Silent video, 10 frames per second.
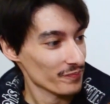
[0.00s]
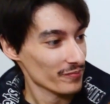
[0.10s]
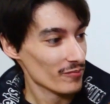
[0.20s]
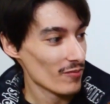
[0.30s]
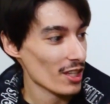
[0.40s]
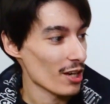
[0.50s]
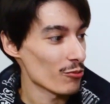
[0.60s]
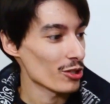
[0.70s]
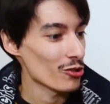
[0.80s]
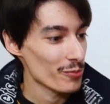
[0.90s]
And
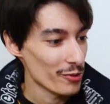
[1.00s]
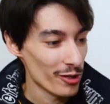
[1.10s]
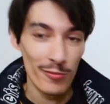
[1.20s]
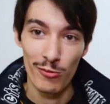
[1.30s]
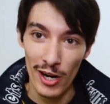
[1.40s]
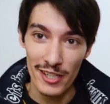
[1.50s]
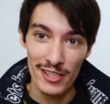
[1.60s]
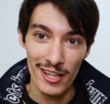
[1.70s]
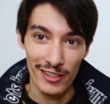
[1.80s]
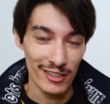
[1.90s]
we're gonna open it up right
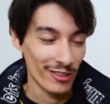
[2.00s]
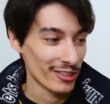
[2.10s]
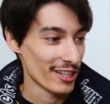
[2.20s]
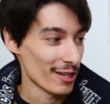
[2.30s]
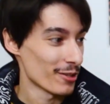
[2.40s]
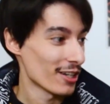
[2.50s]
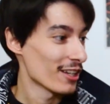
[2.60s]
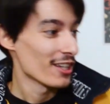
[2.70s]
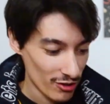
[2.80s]
now here on camera.